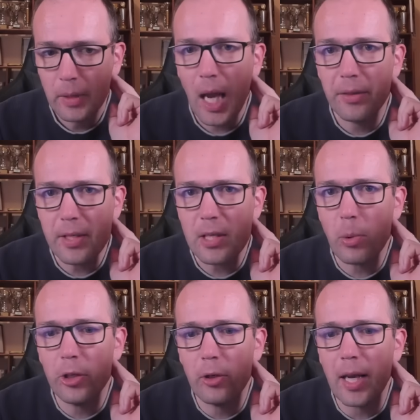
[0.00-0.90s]
yeah, this is
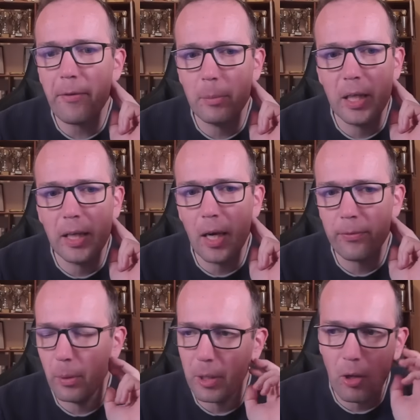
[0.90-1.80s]
where you have to be
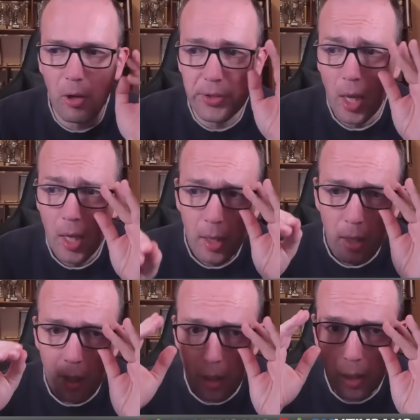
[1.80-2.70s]
careful, because
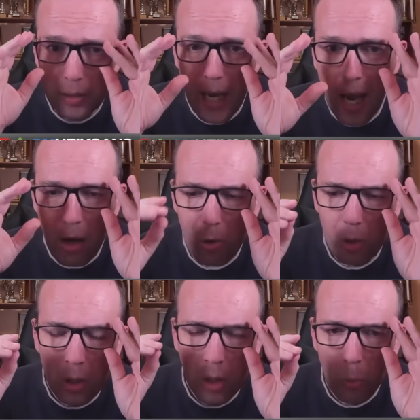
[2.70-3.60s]

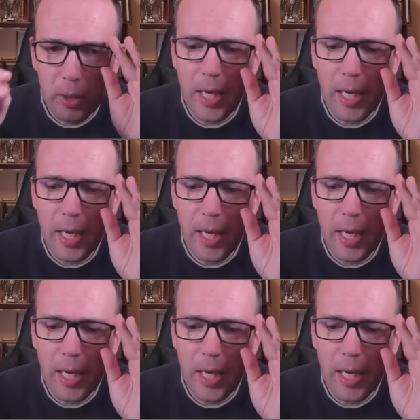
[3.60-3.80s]
now with